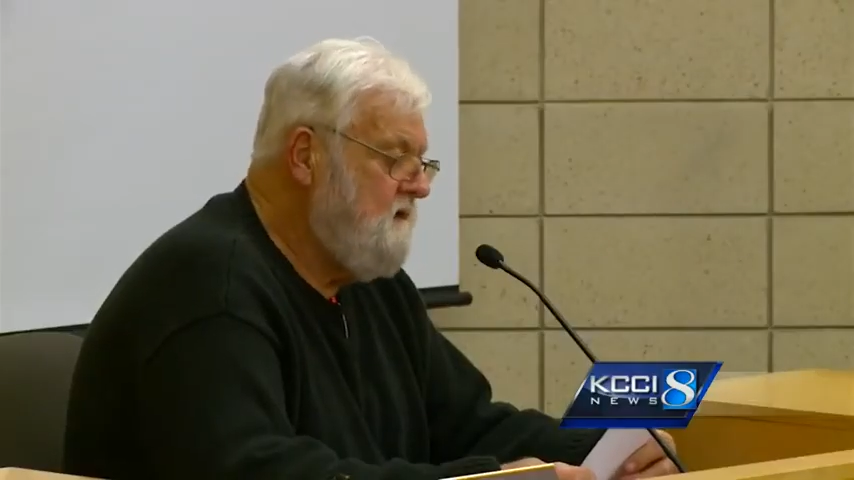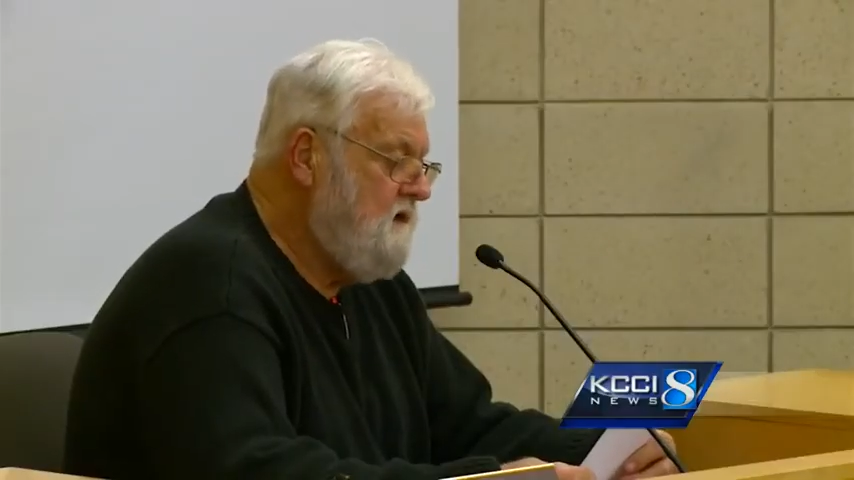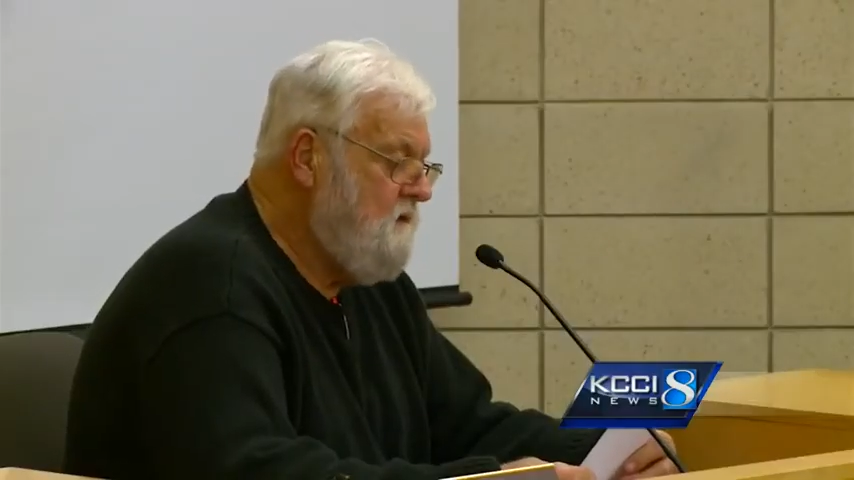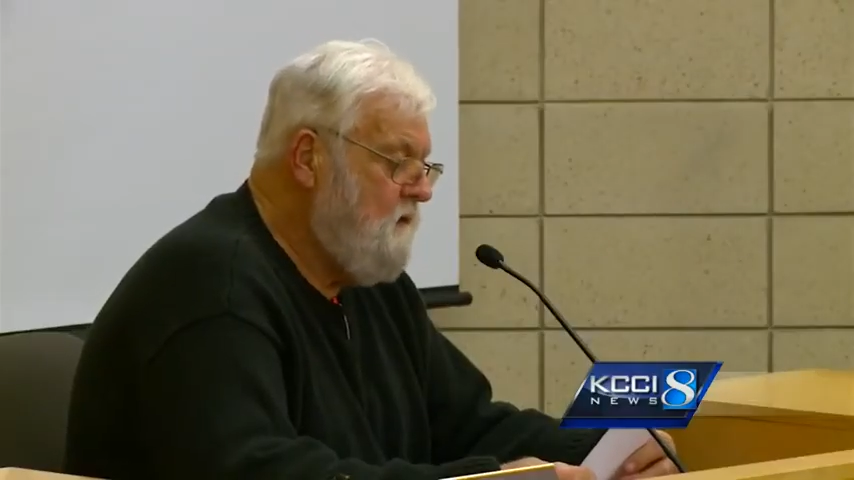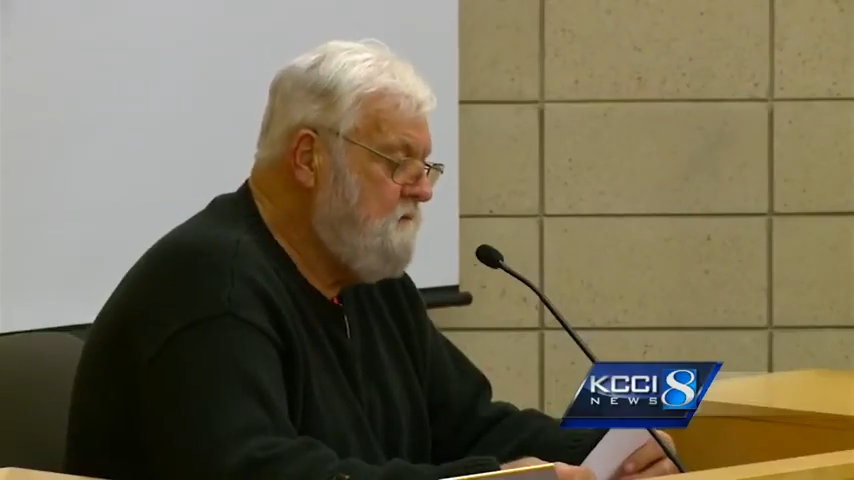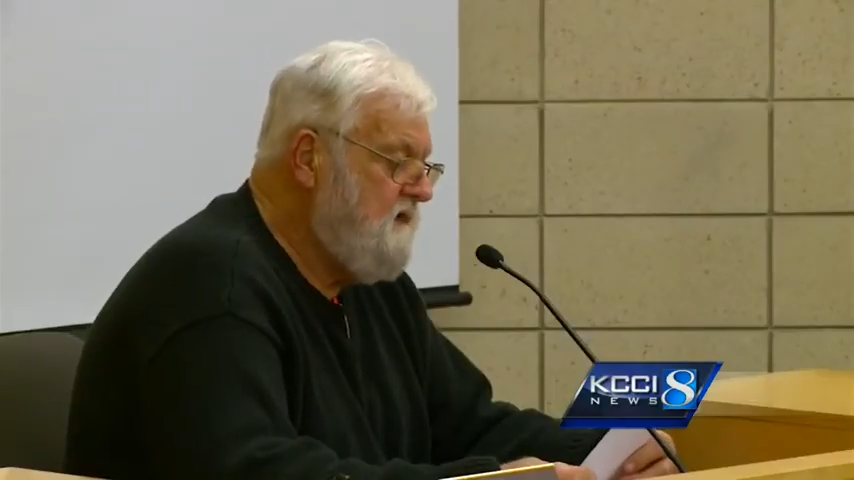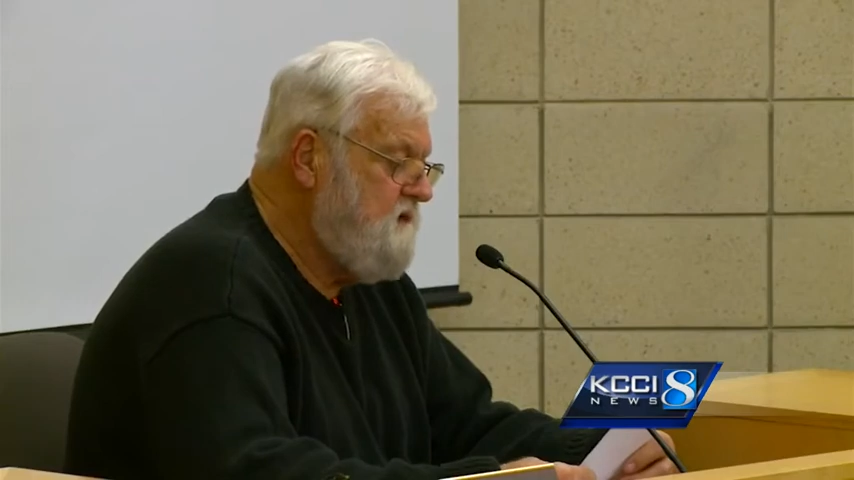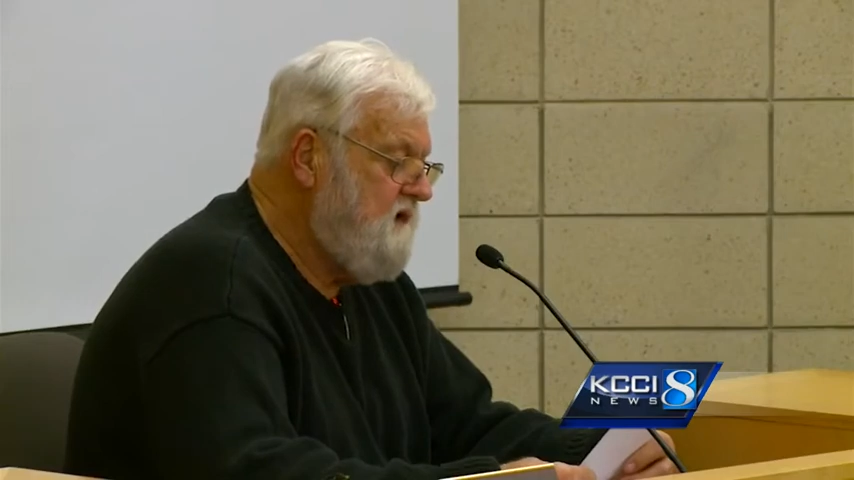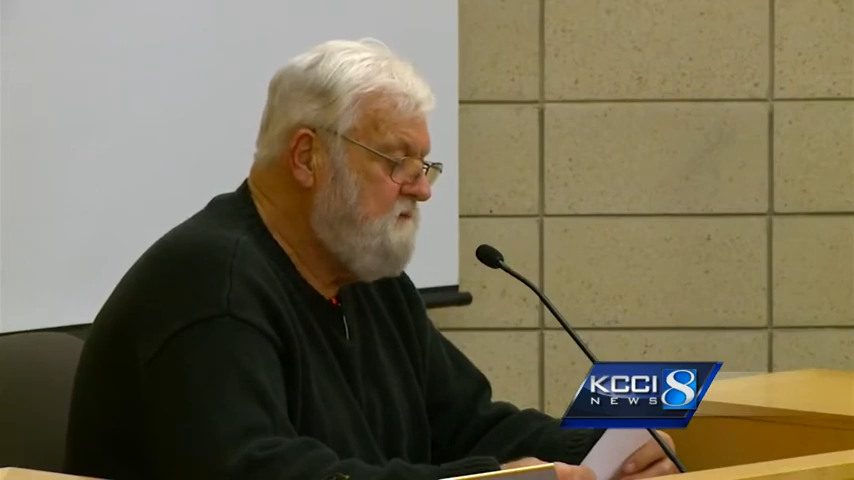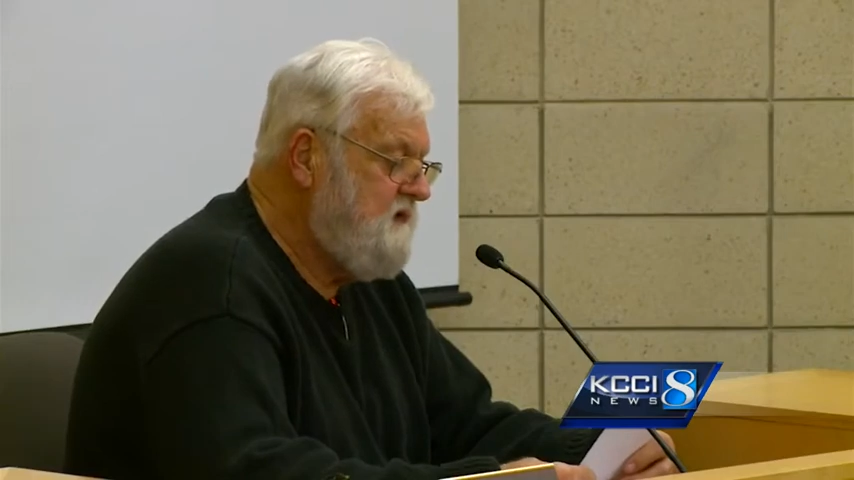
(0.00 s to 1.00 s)
we hope that
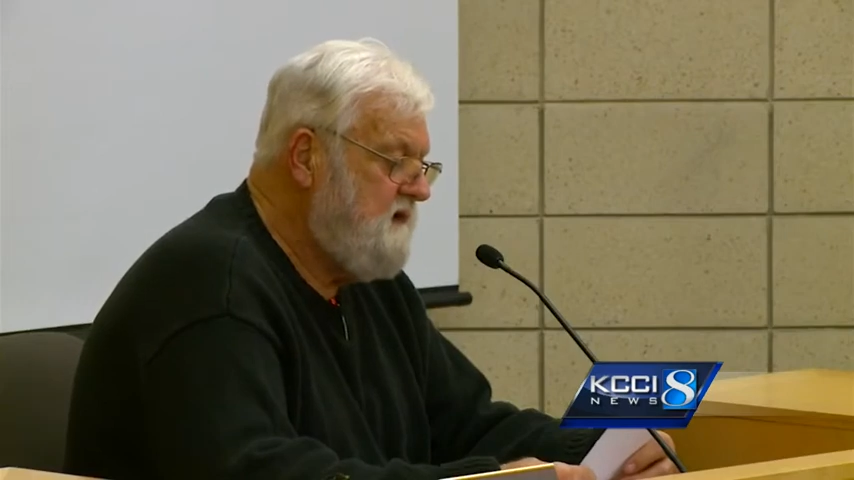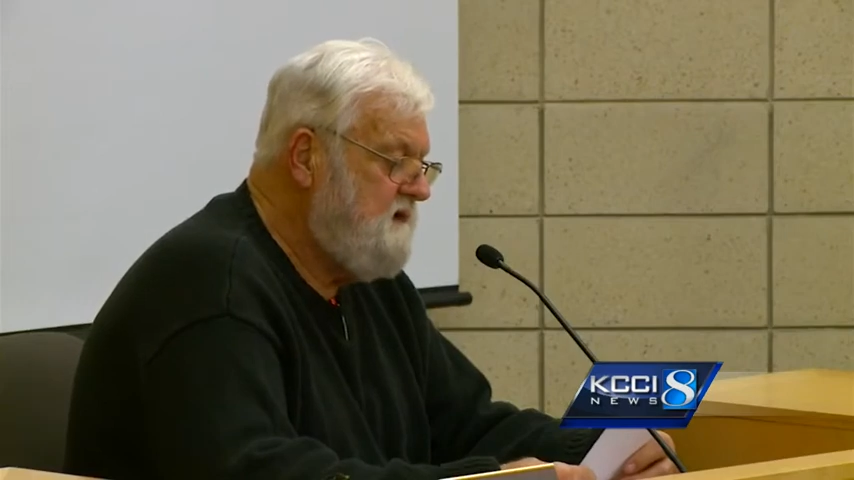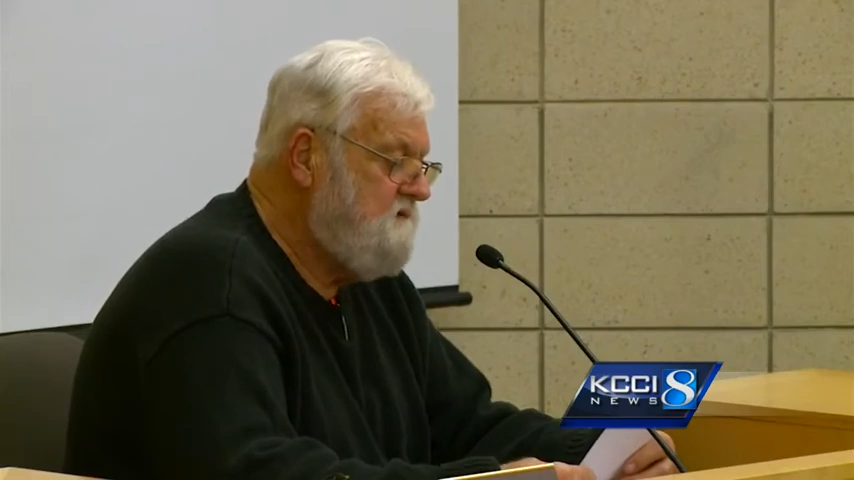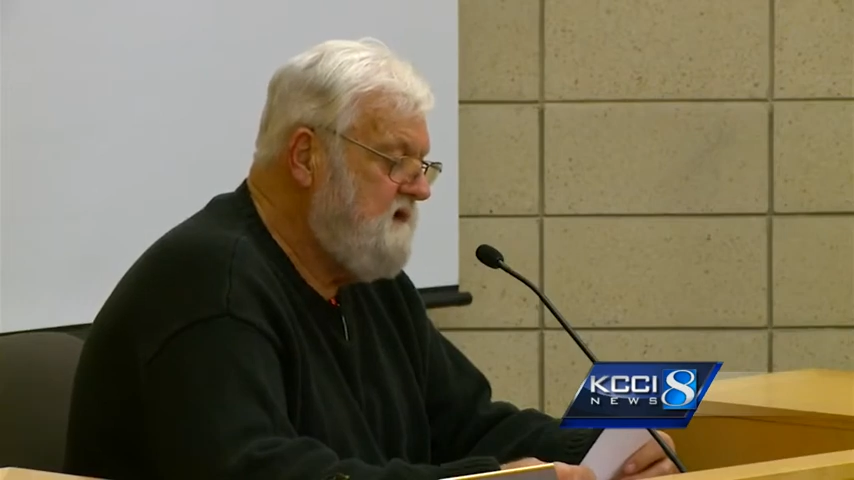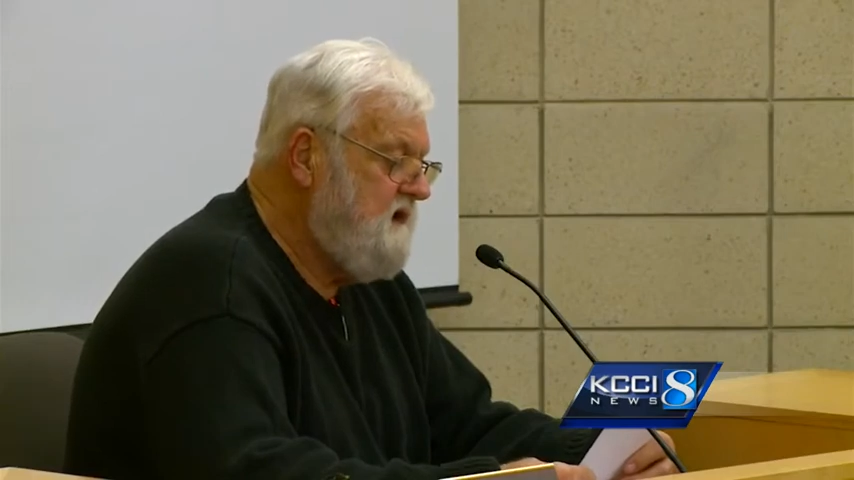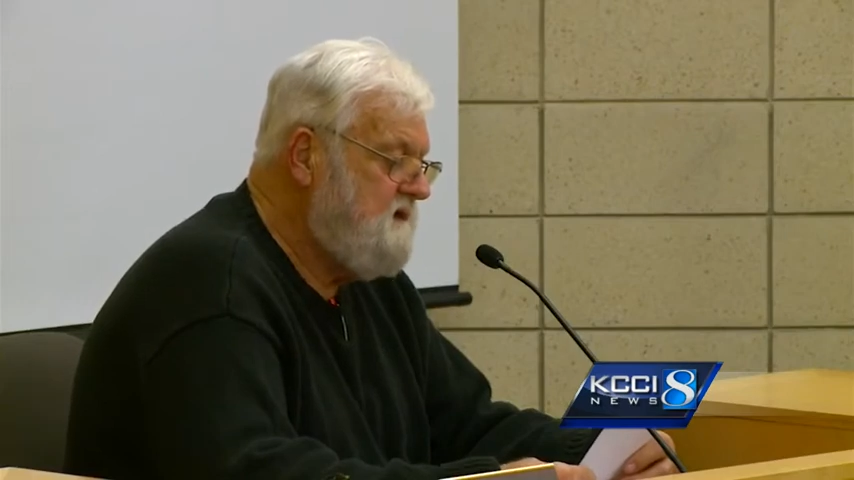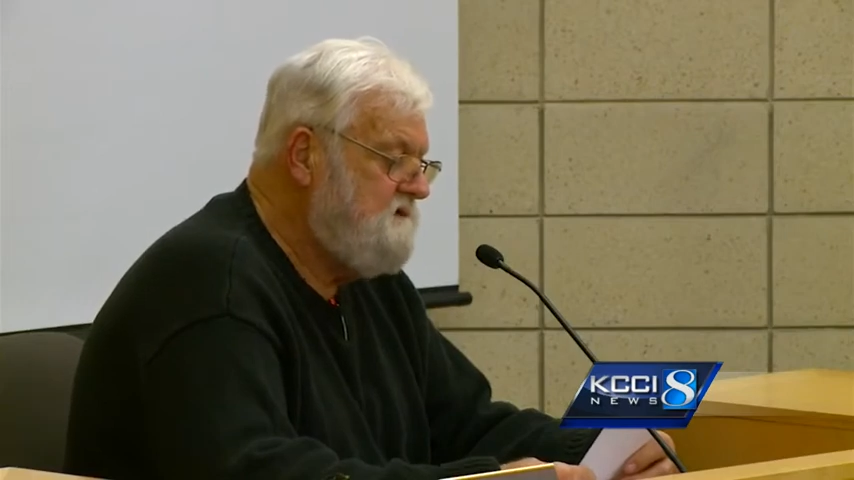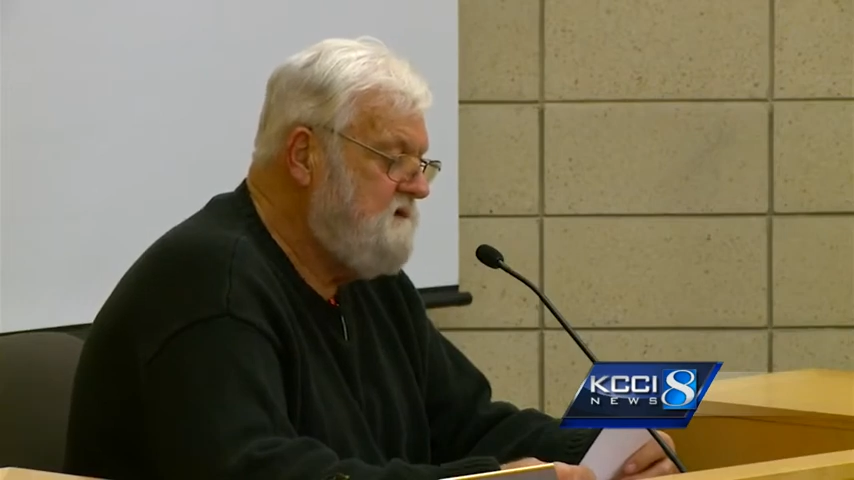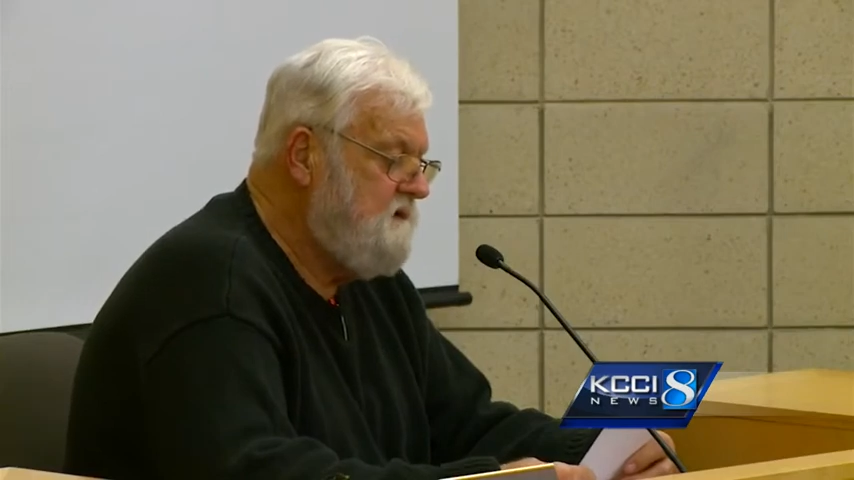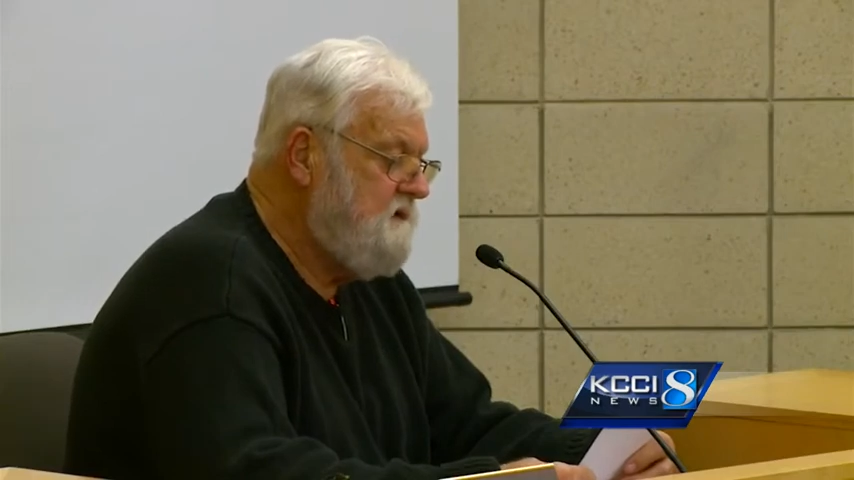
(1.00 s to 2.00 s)
you have plenty of
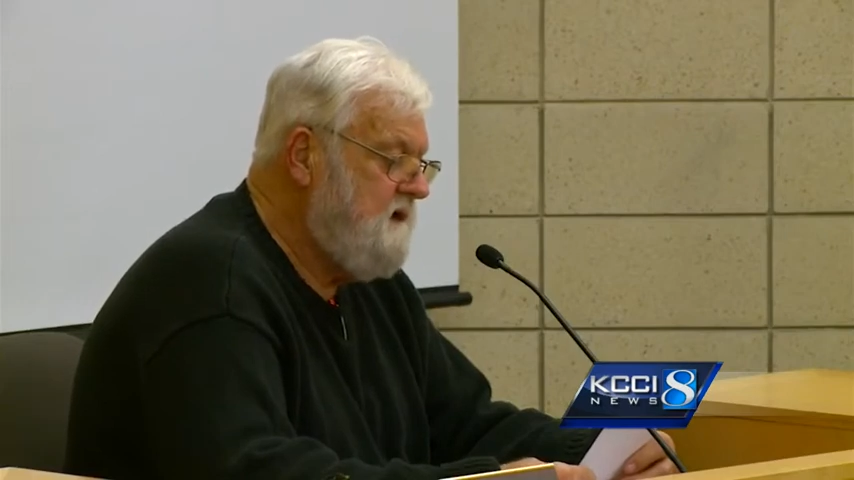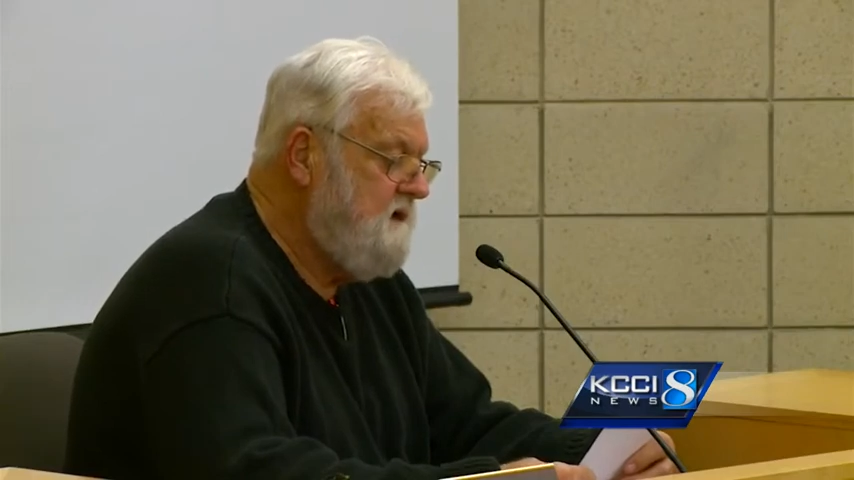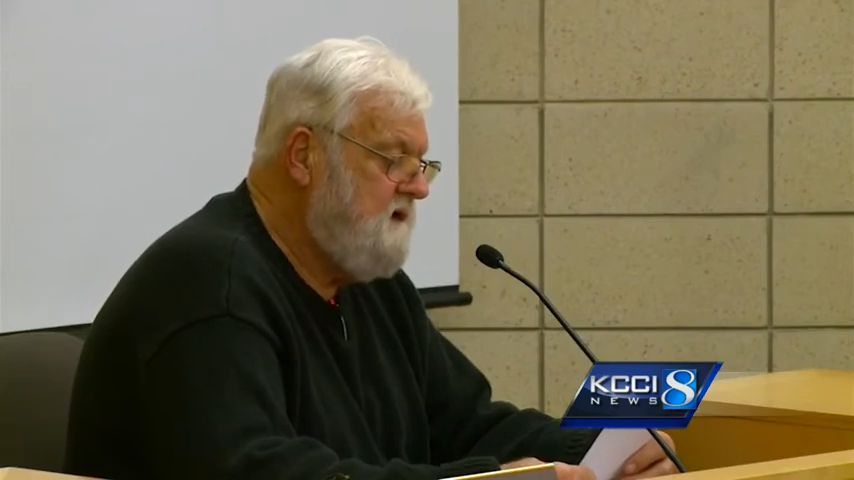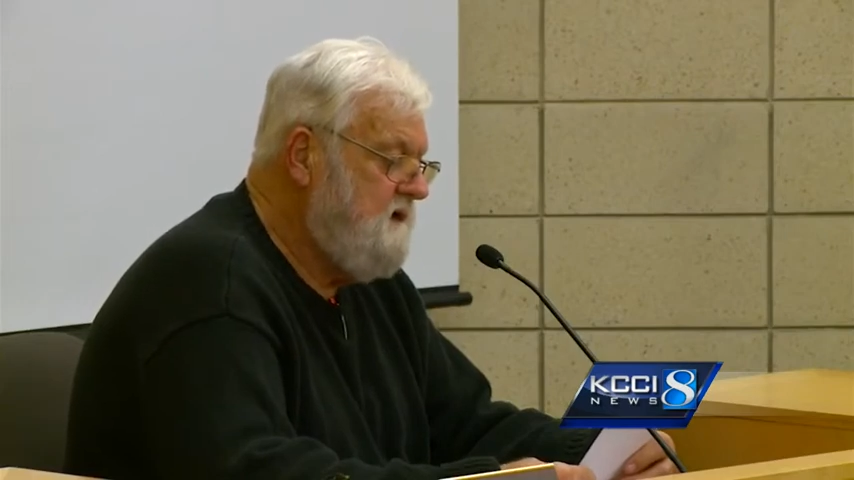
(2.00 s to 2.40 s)
days to think